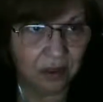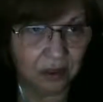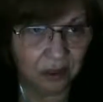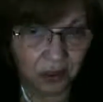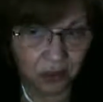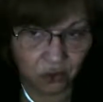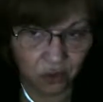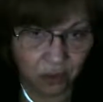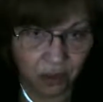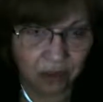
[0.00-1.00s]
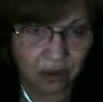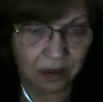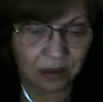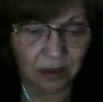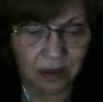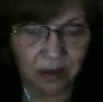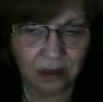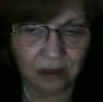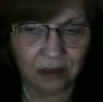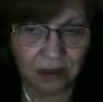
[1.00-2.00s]
school bus,
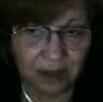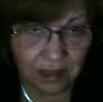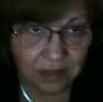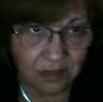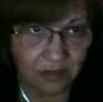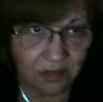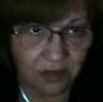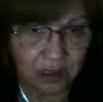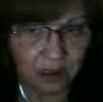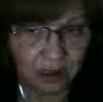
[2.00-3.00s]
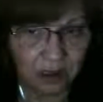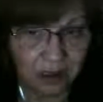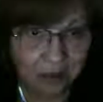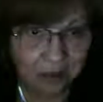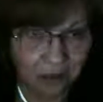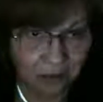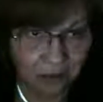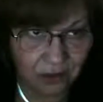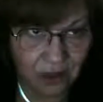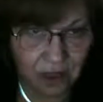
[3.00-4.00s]
detectives, hidden
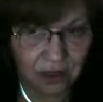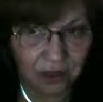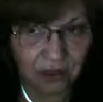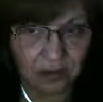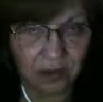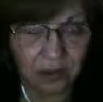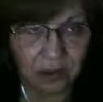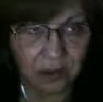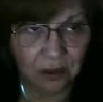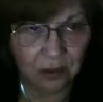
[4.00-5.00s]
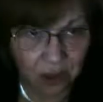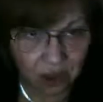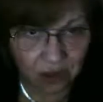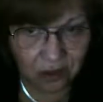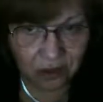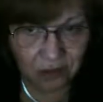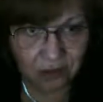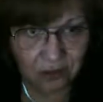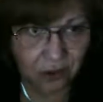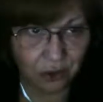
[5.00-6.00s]
agendas, tall,
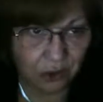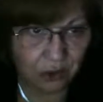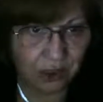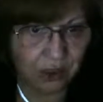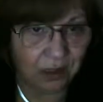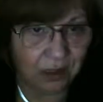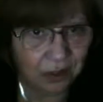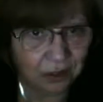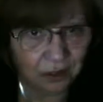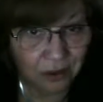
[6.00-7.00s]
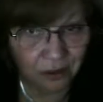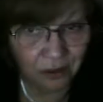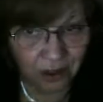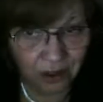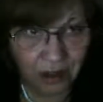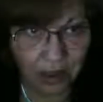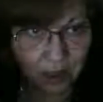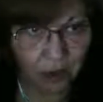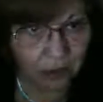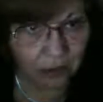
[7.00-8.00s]
good-looking, dark
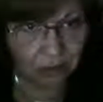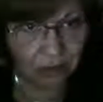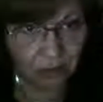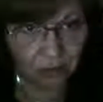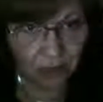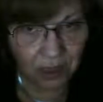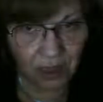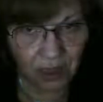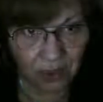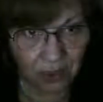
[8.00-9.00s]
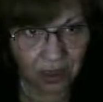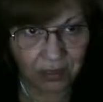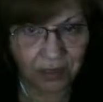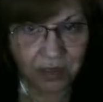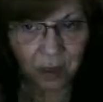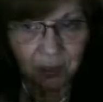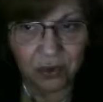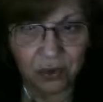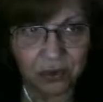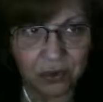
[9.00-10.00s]
hair, kind of gray at the
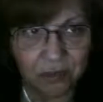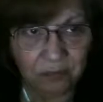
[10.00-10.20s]
temples.